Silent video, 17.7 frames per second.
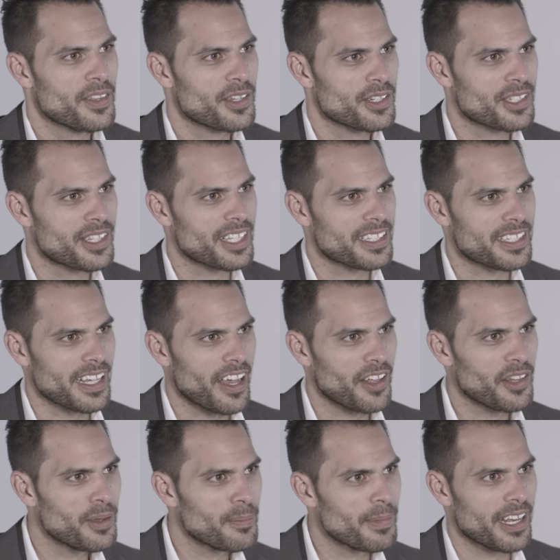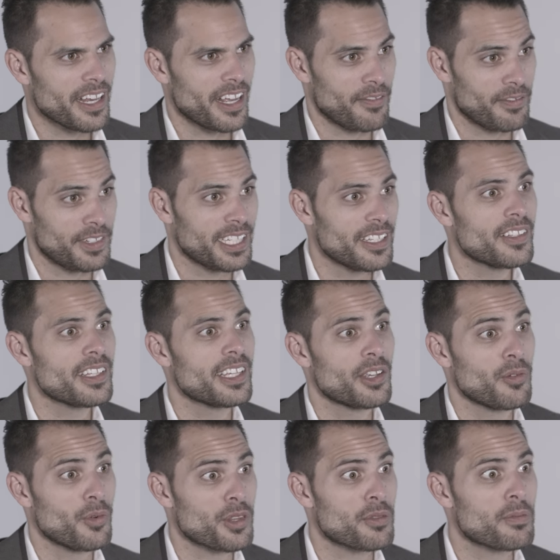there's this element of
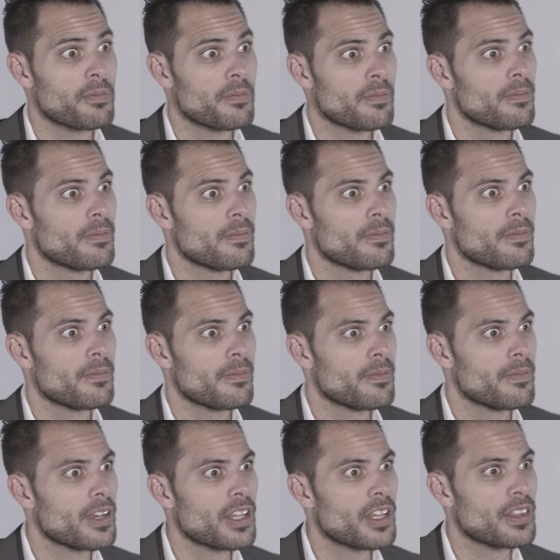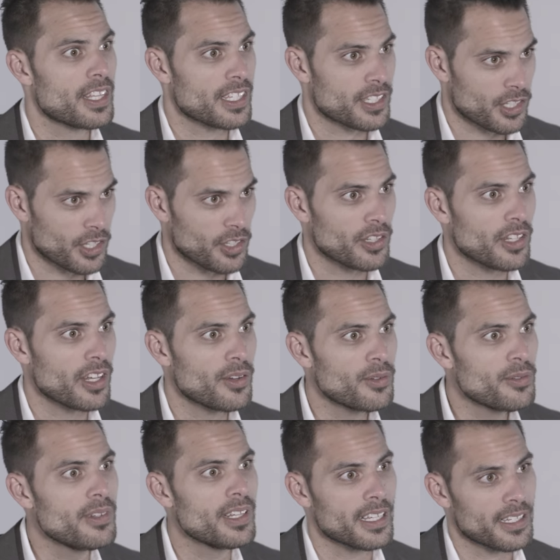dealing with this
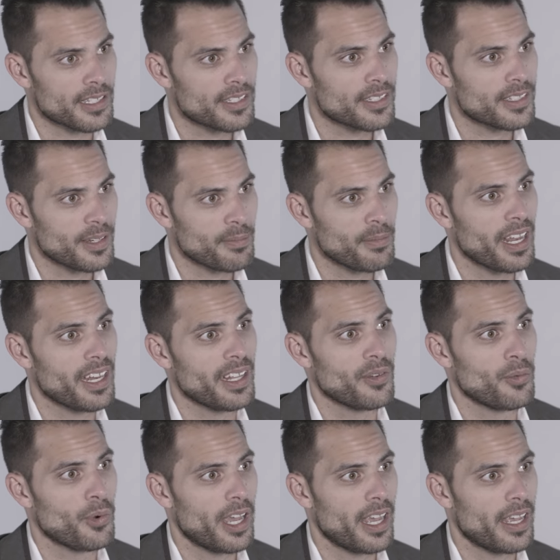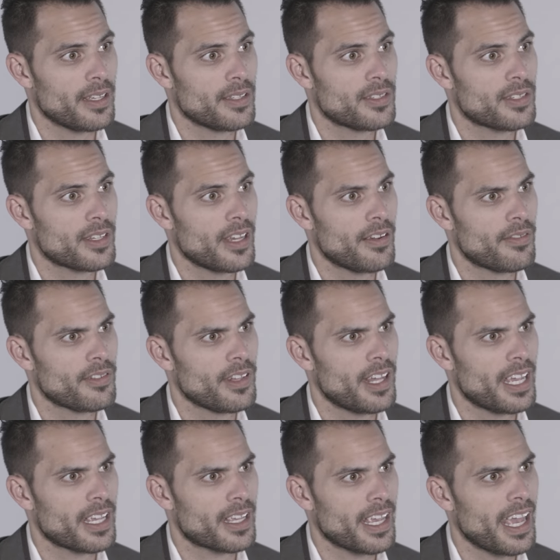aloneness in many ways, of
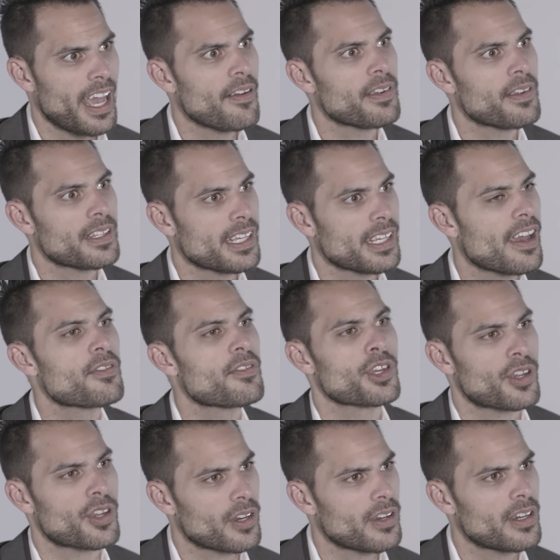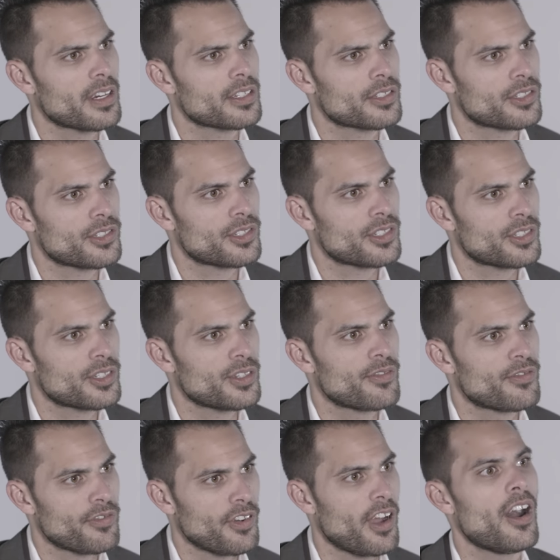like having to have the courage
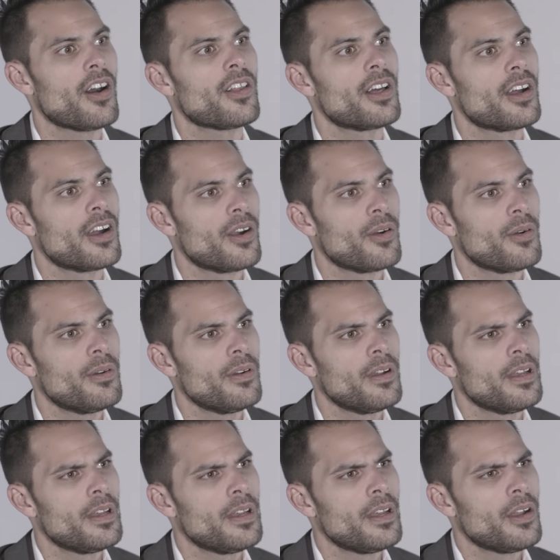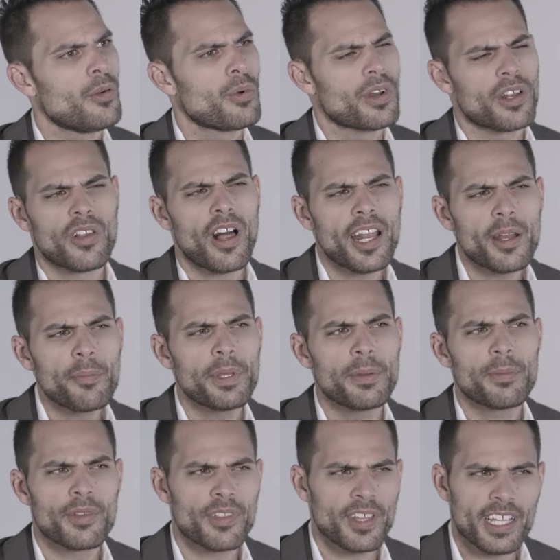to follow what a lot of
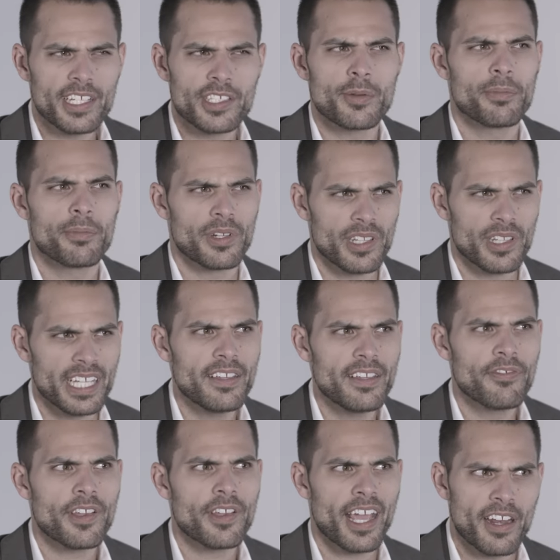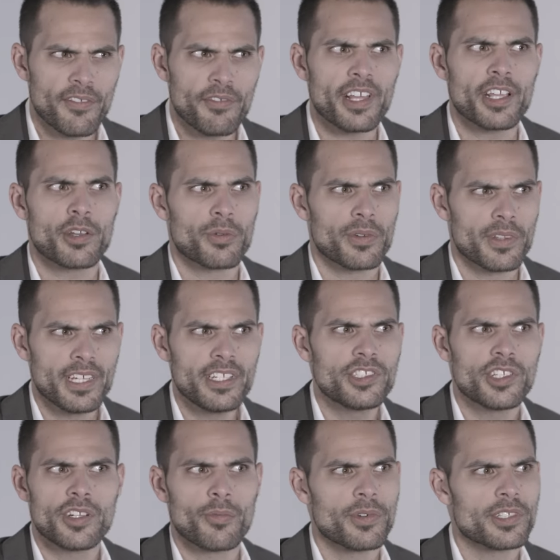people think is a belief, kind of like
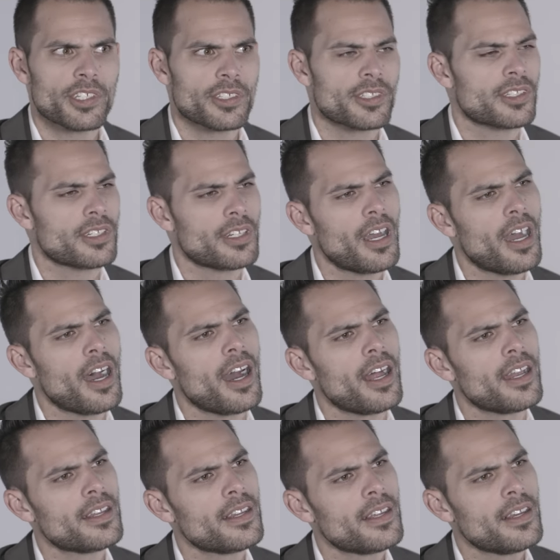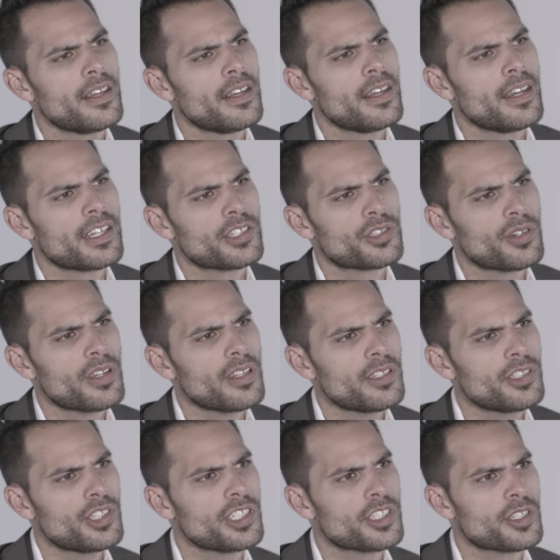religion, which it's not.
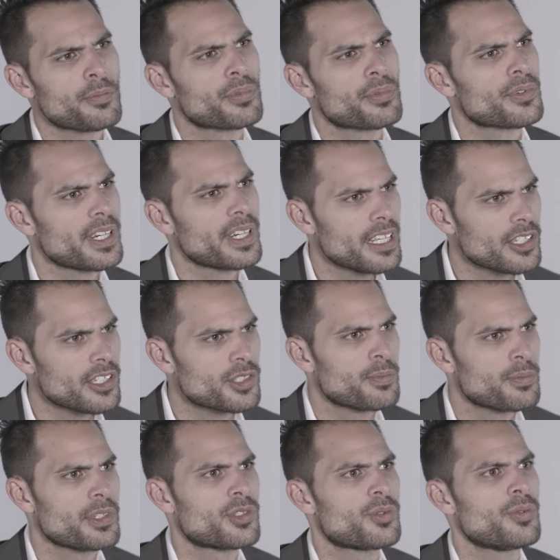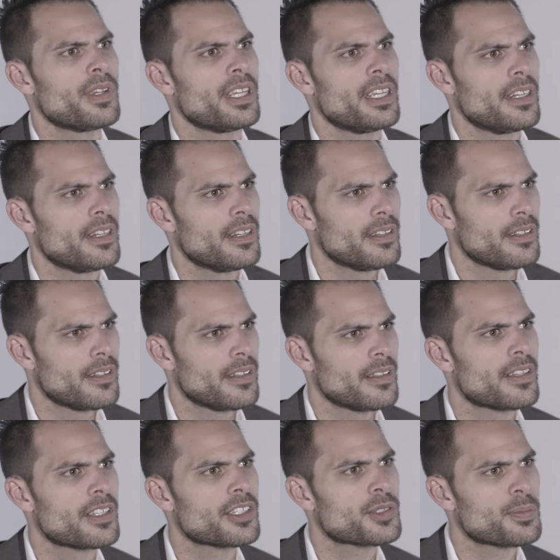Astrology is a bridge between
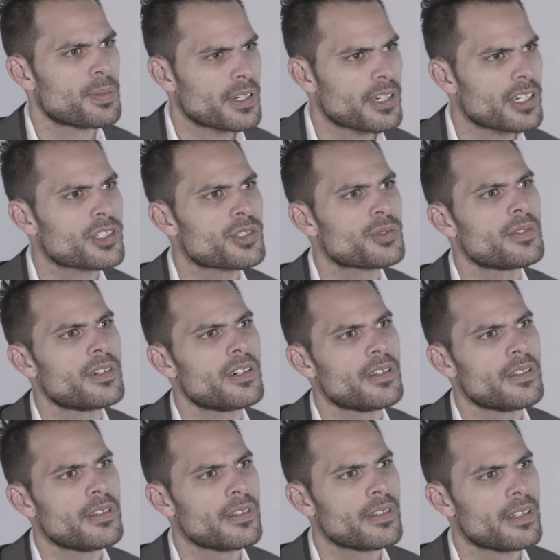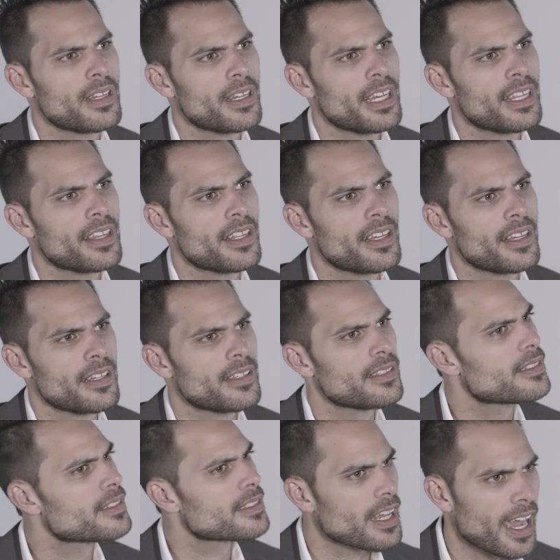the spiritual and
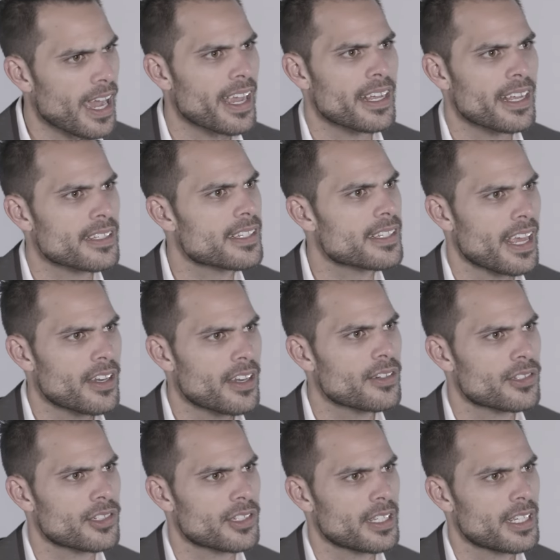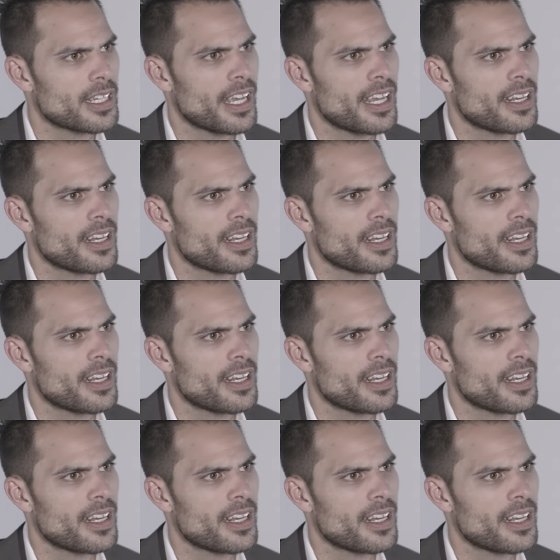the science energy